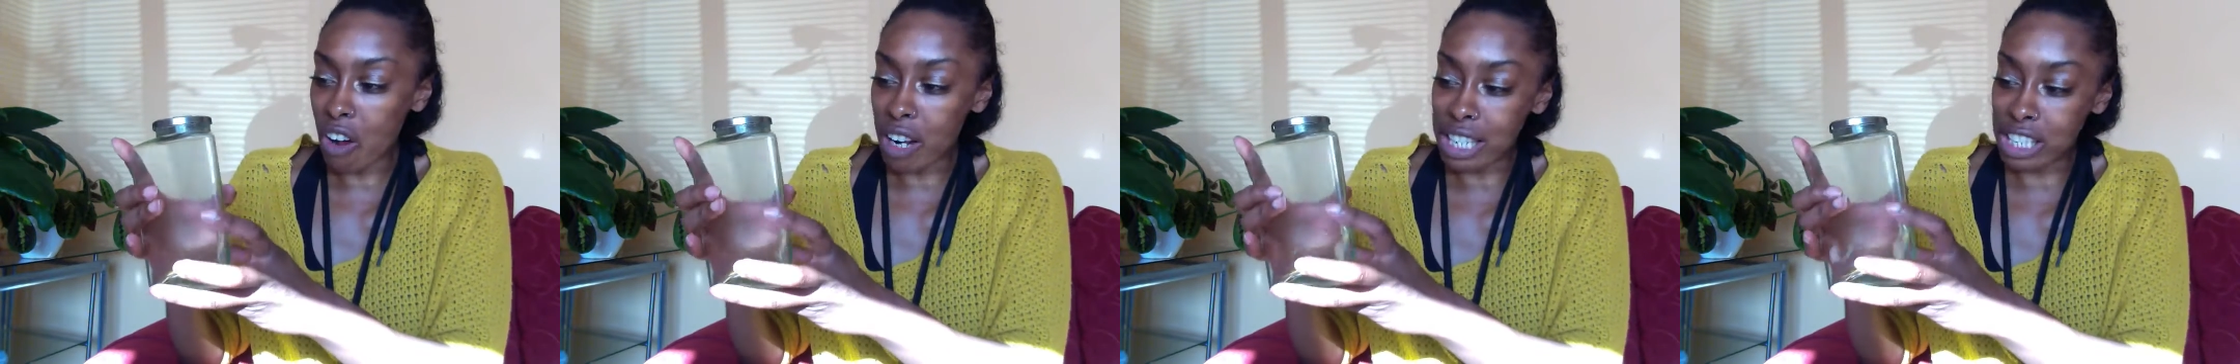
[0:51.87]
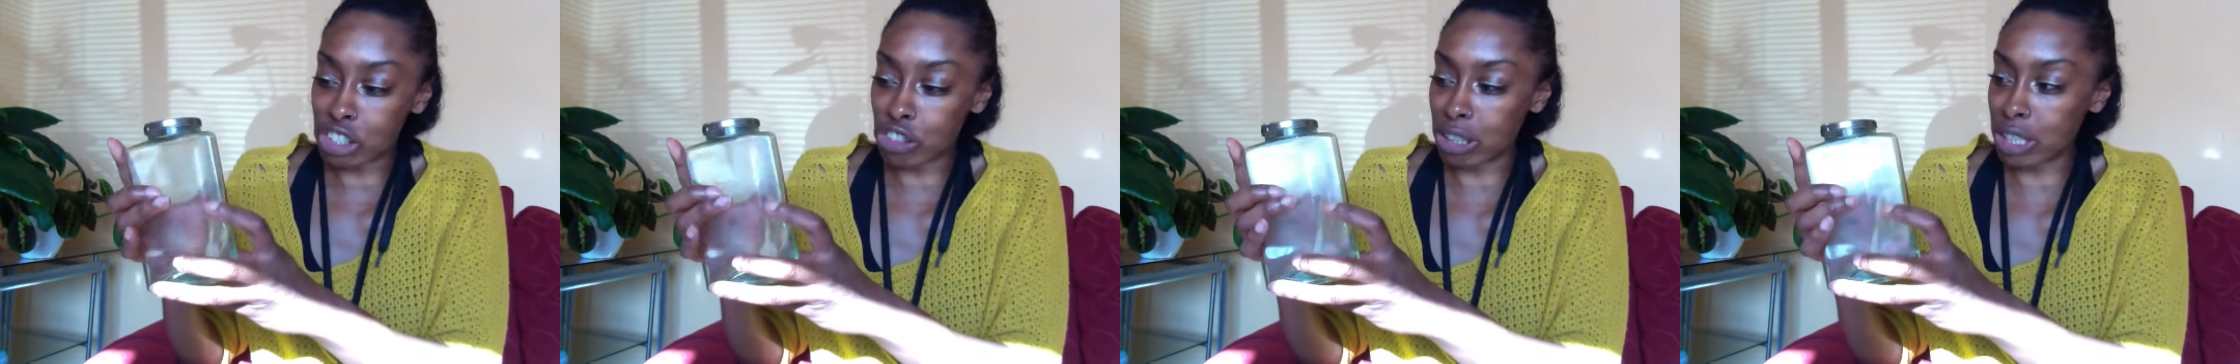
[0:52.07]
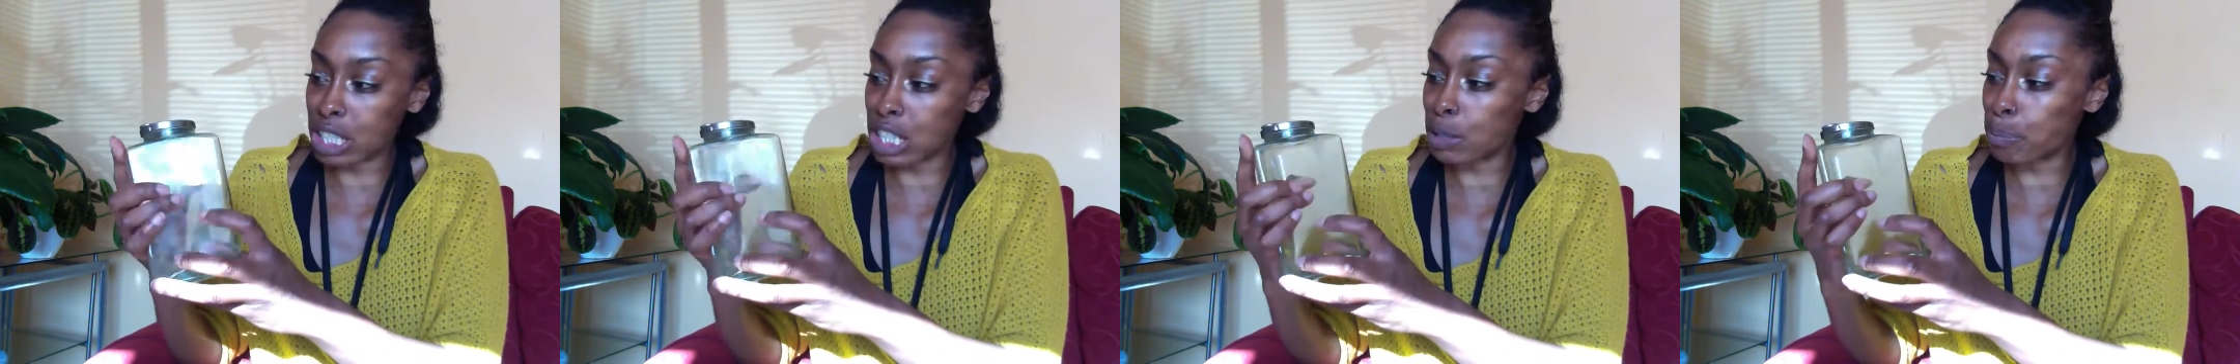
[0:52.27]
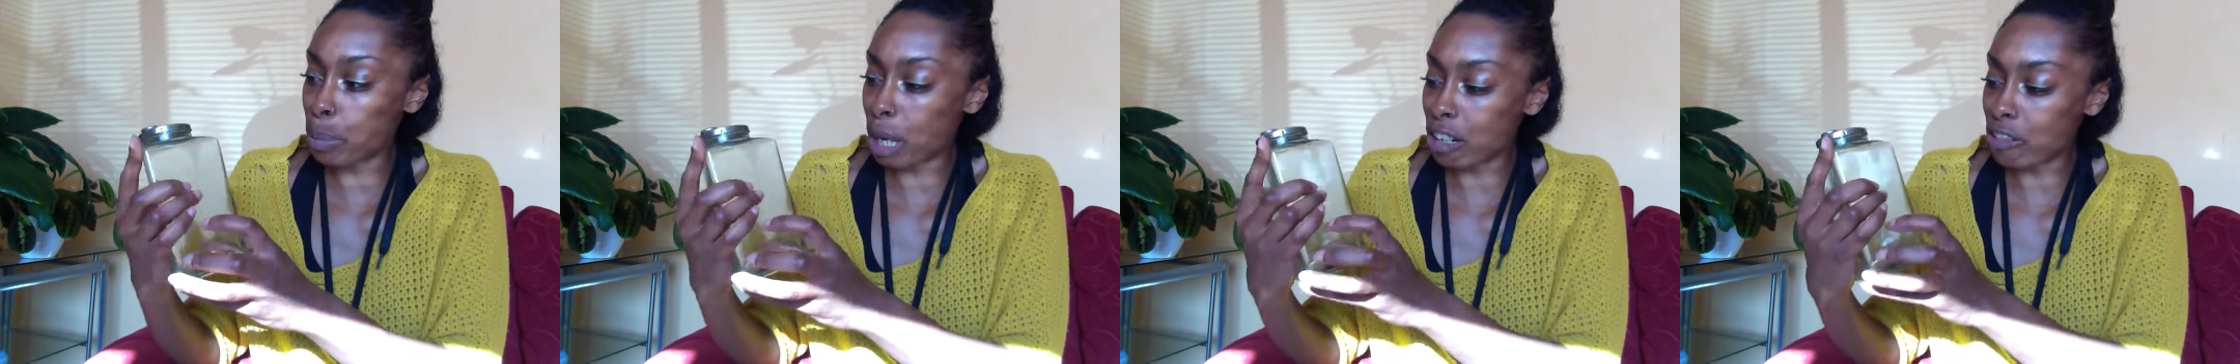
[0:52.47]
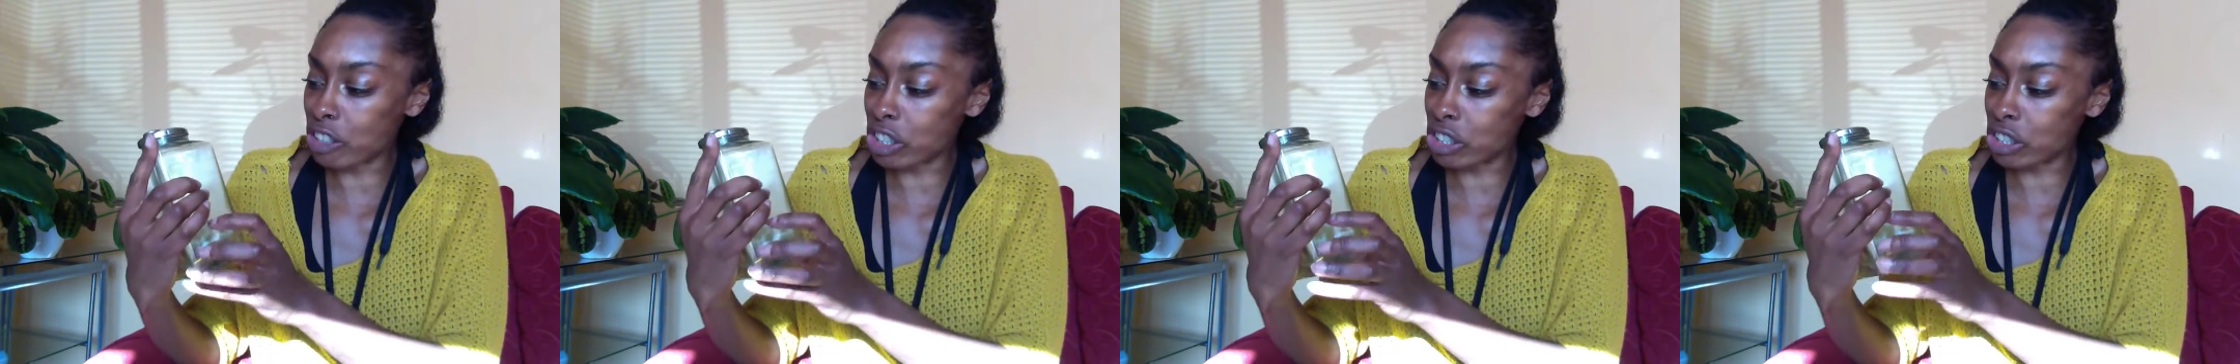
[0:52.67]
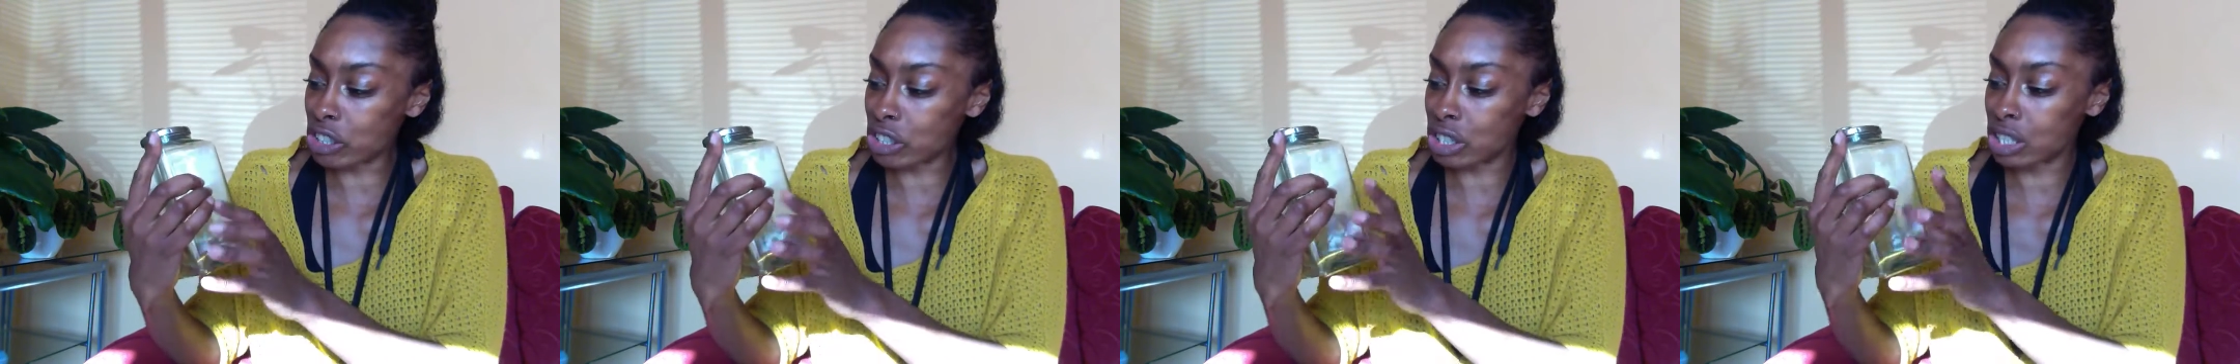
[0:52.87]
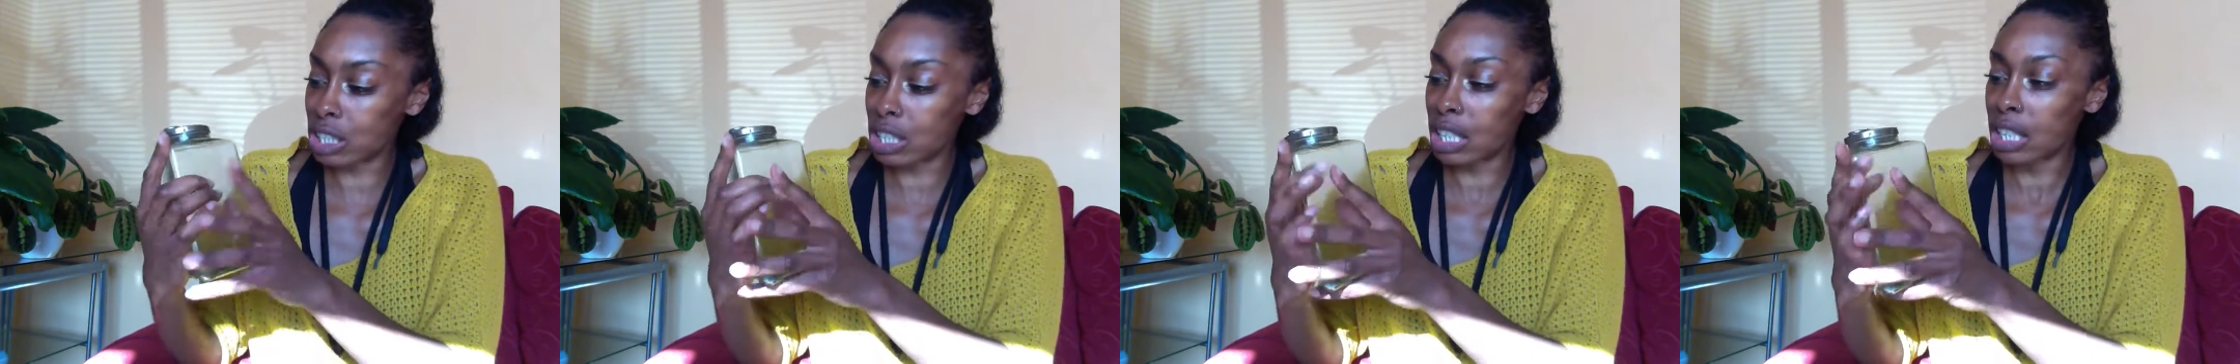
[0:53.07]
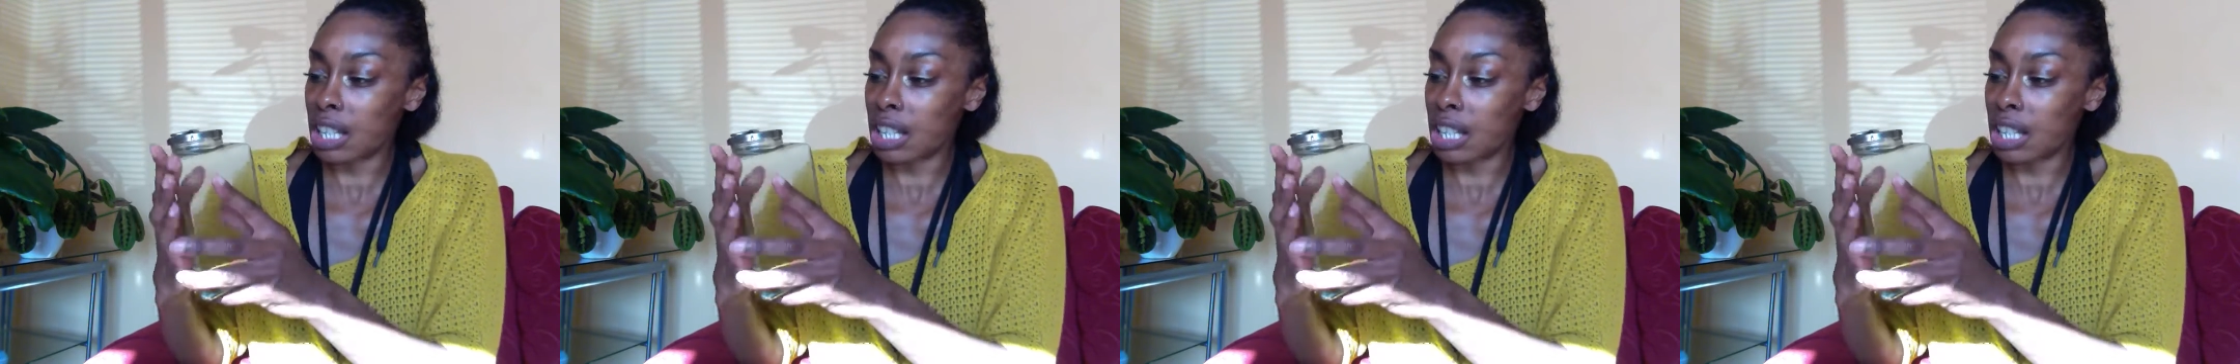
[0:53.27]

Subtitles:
it's transparent,